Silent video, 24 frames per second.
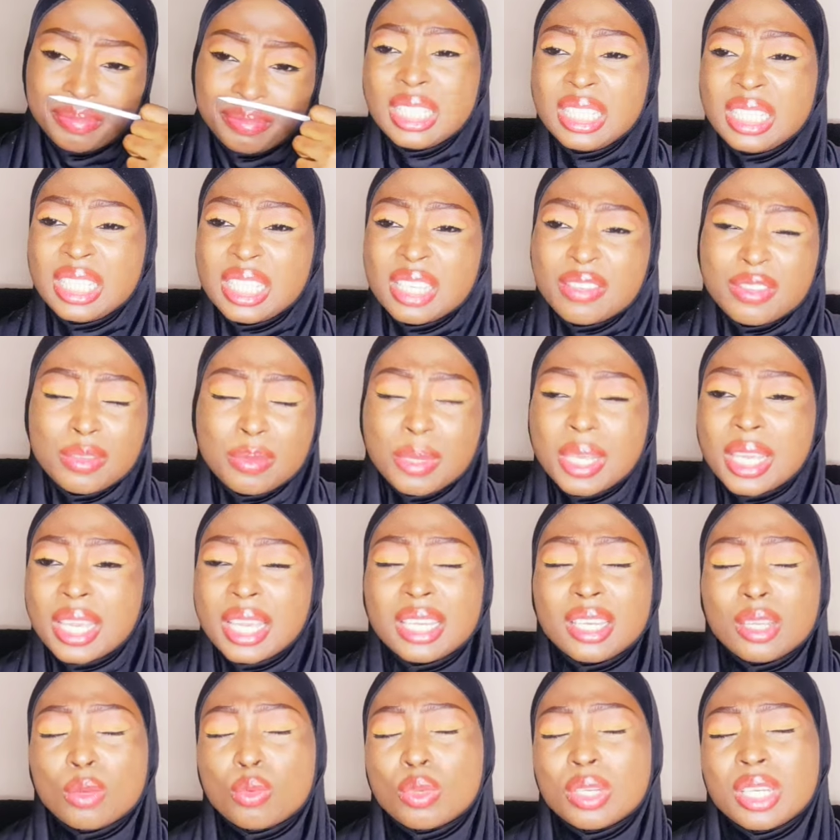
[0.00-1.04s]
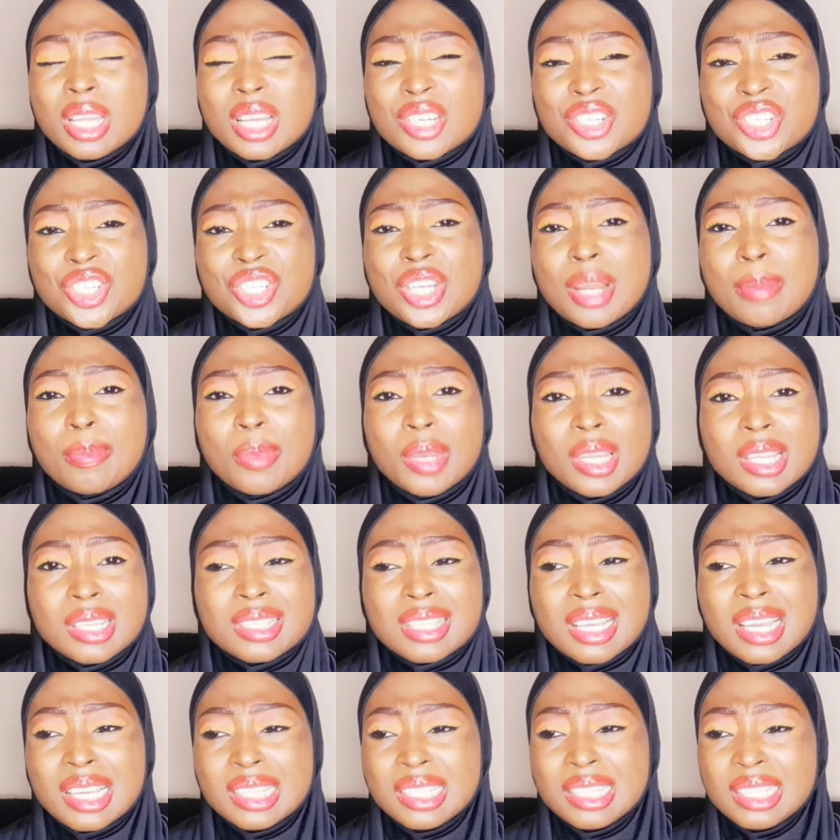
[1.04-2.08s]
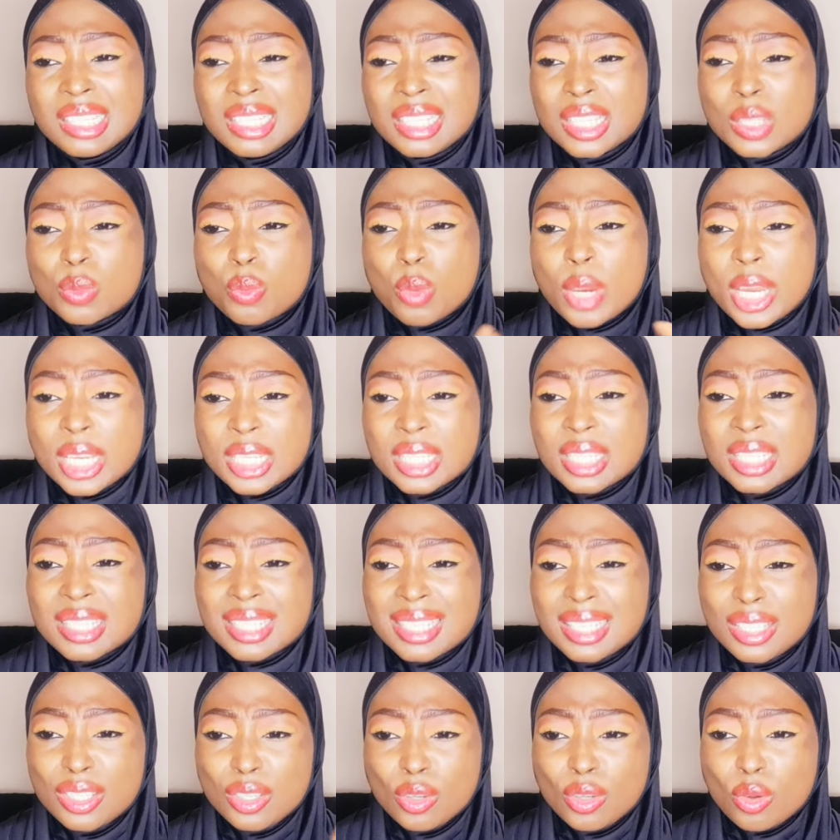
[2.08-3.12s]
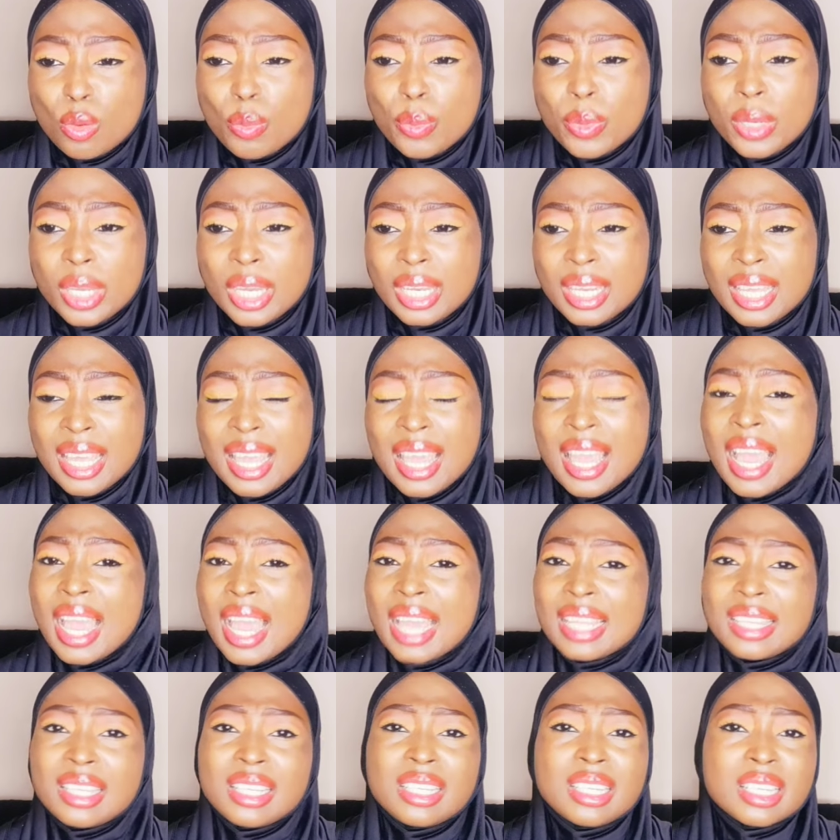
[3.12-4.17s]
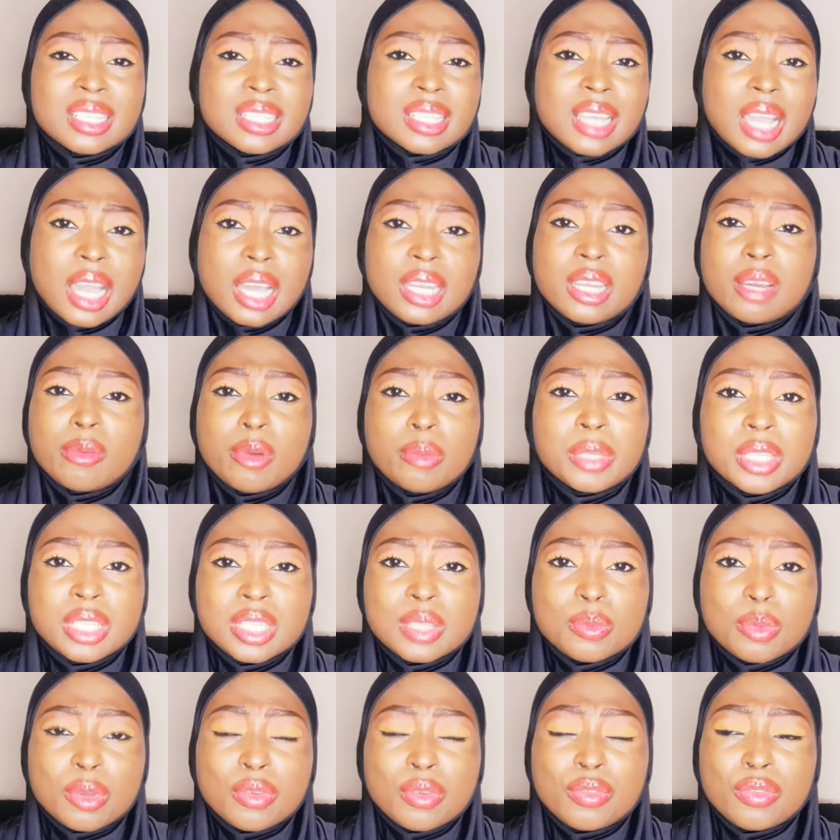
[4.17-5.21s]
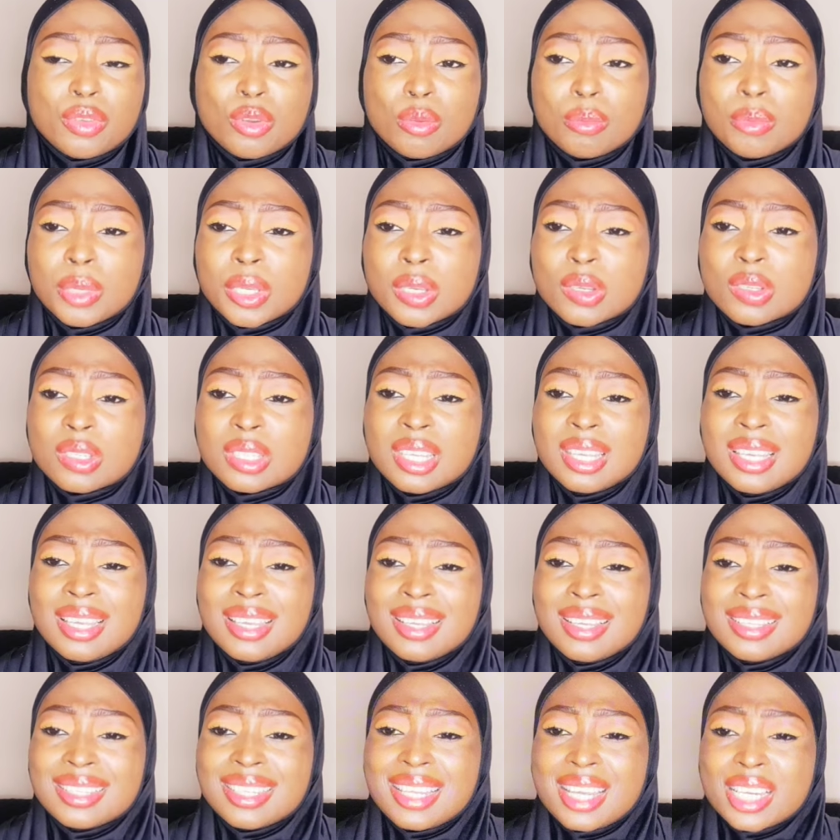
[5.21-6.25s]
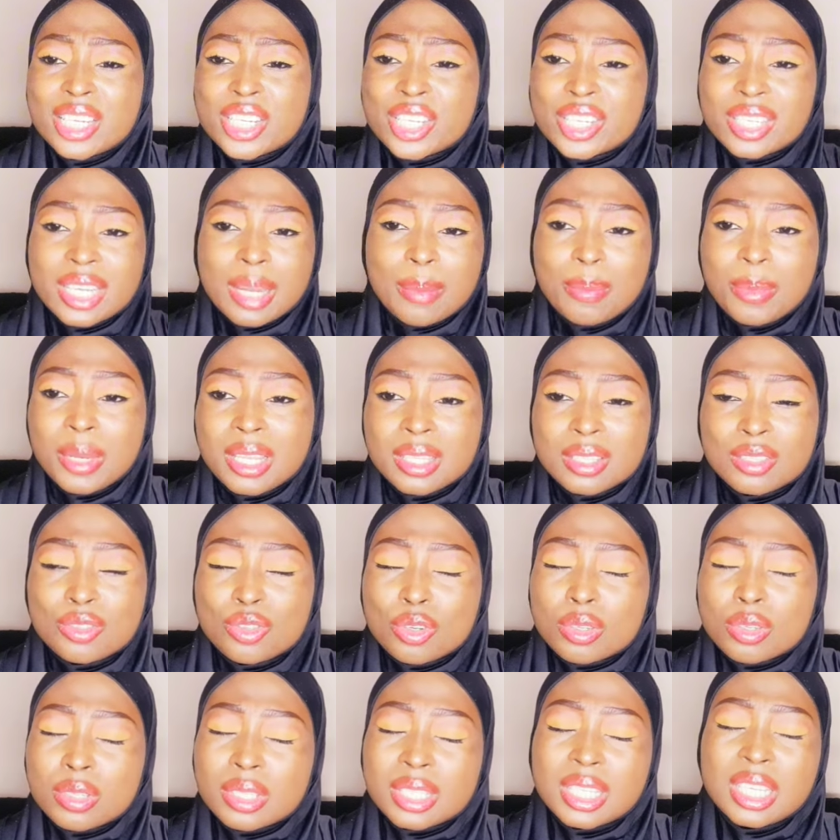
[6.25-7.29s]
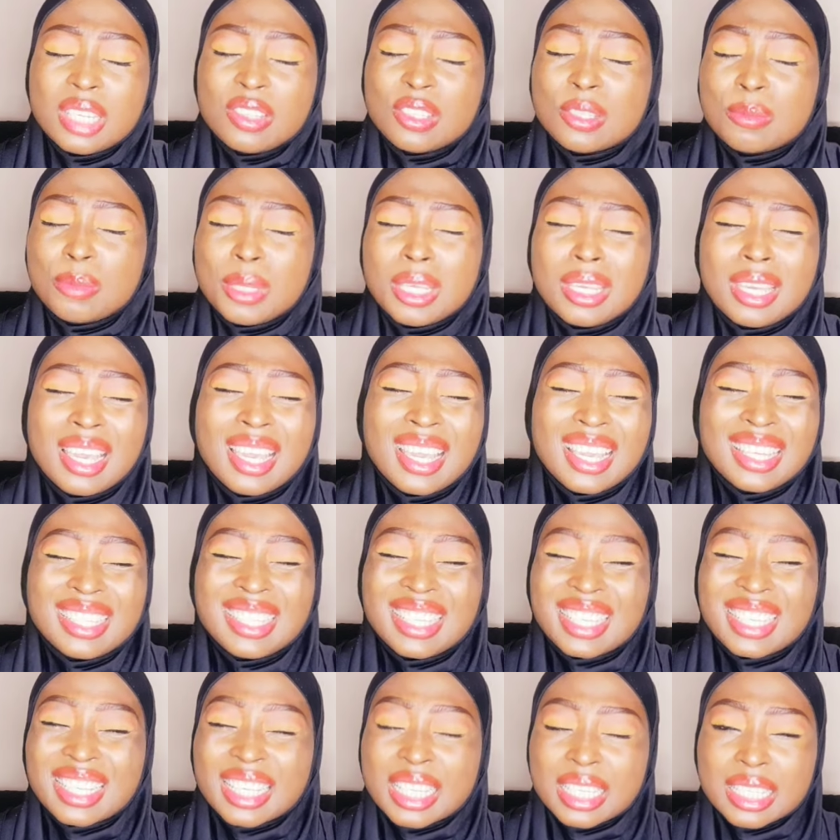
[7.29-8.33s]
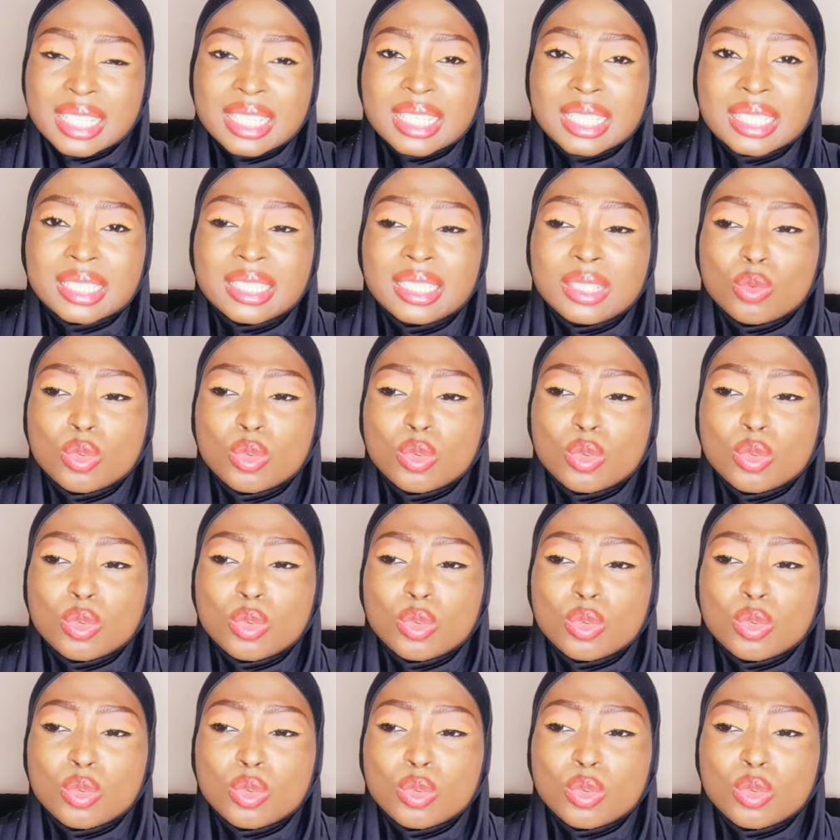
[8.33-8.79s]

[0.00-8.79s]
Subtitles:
It gives me a headache with that sharpness and the spices in the opening. I think there's cardamom in this perfume because that sharpness just gives me a headache instantly.